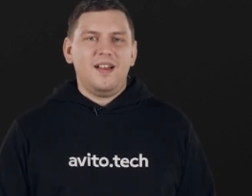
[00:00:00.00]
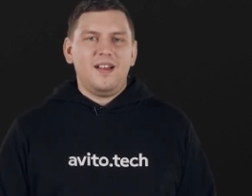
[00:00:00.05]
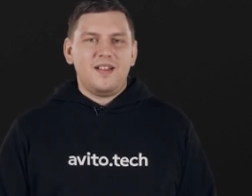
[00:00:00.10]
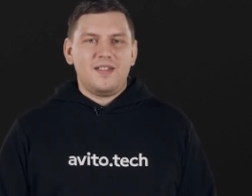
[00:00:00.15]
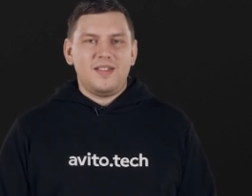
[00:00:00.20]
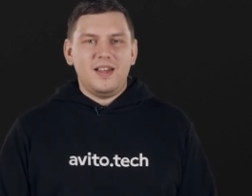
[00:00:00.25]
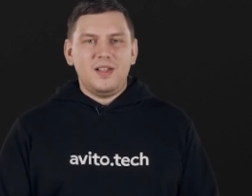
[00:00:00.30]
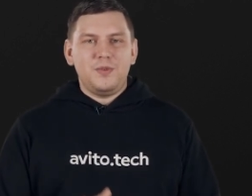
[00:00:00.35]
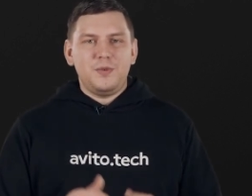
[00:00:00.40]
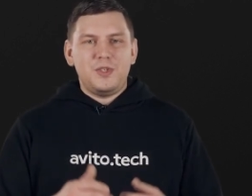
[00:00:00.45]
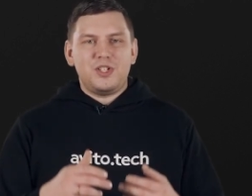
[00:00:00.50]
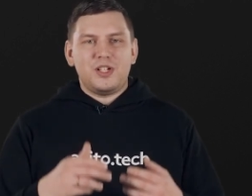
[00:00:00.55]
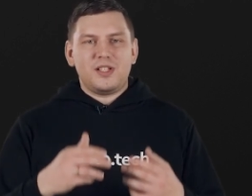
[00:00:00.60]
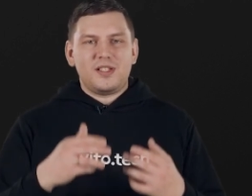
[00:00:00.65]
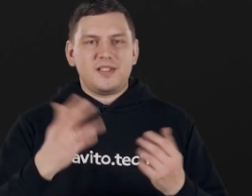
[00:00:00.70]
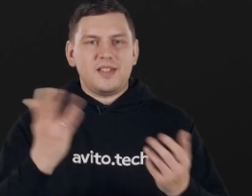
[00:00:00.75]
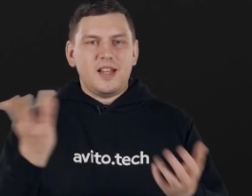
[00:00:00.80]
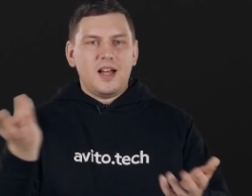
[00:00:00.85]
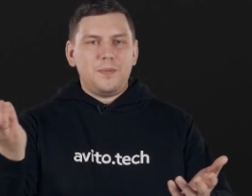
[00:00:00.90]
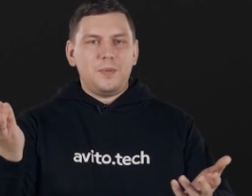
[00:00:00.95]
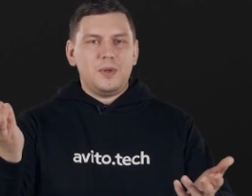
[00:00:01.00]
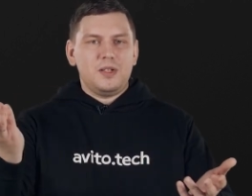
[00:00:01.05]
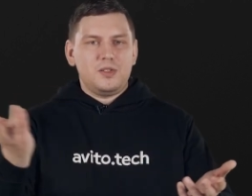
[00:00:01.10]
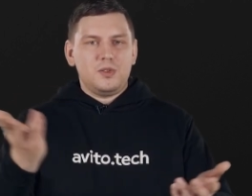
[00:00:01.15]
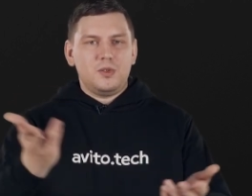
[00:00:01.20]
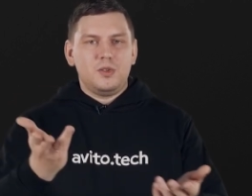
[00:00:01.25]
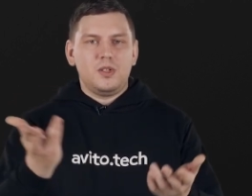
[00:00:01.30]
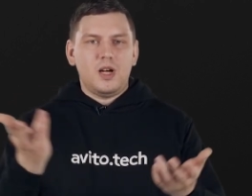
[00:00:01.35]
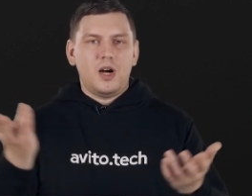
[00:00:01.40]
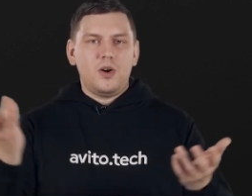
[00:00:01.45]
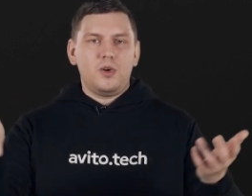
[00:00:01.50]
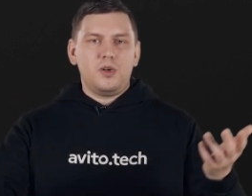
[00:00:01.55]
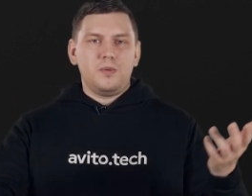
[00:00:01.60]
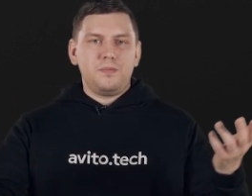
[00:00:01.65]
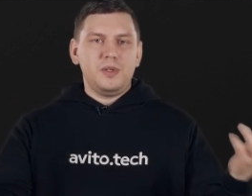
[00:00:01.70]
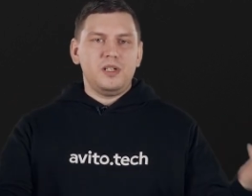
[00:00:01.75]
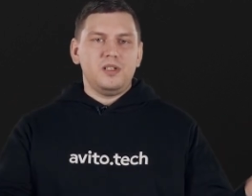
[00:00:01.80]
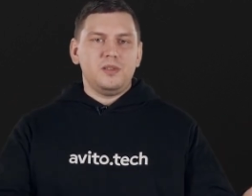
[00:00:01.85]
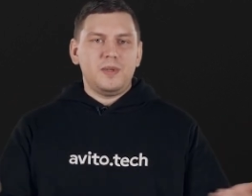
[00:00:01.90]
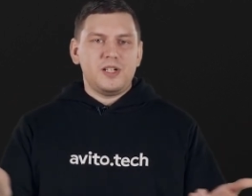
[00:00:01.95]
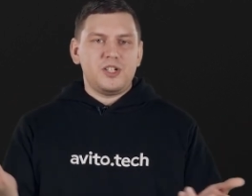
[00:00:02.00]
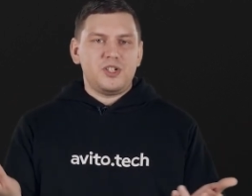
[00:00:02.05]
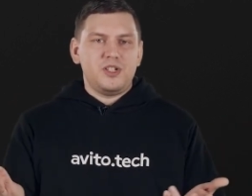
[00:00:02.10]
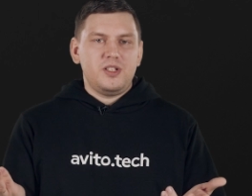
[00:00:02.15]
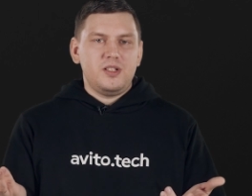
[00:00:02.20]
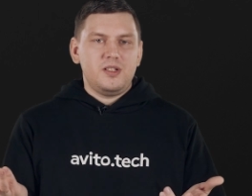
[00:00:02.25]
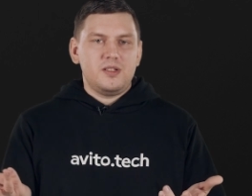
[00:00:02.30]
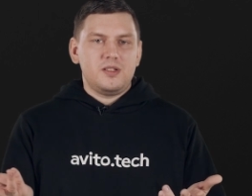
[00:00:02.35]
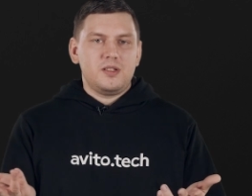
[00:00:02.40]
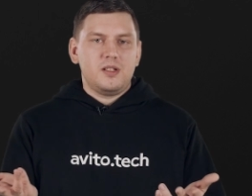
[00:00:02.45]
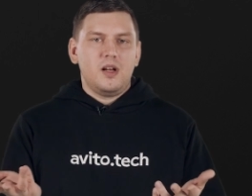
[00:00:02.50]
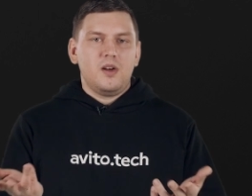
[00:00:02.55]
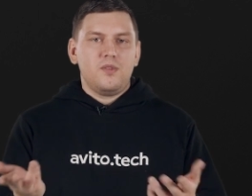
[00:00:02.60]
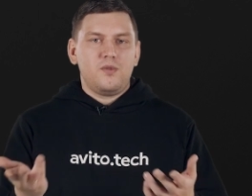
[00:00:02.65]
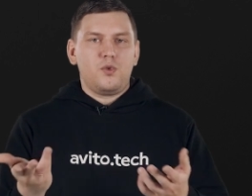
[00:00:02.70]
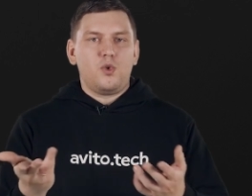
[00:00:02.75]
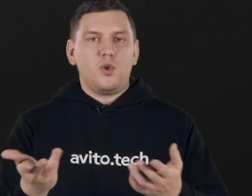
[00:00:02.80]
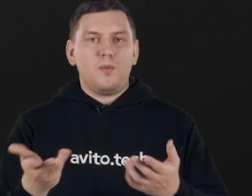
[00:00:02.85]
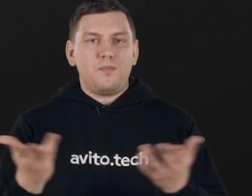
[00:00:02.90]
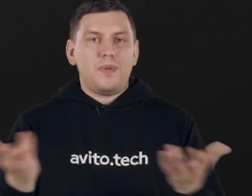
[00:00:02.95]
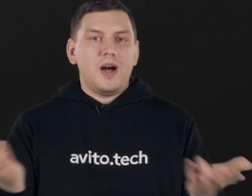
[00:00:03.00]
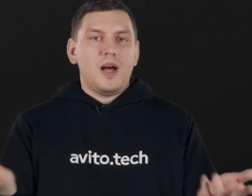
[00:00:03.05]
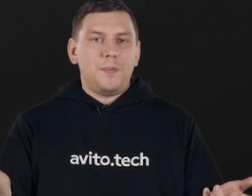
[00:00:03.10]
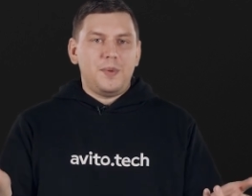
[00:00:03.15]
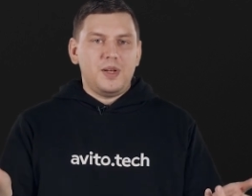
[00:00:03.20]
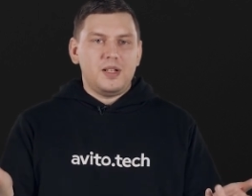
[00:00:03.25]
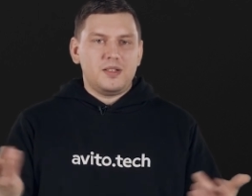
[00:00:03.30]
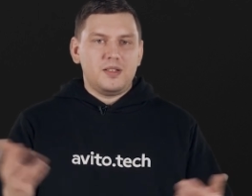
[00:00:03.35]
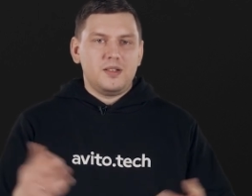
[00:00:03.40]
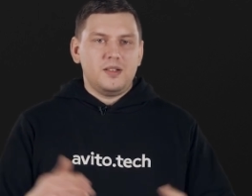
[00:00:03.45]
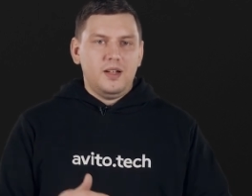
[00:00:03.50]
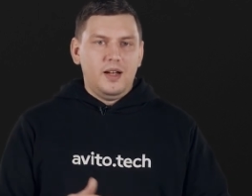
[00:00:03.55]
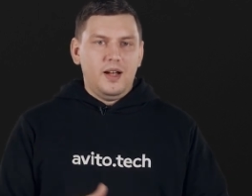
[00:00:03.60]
Then we just tap it on our build machines from Puppet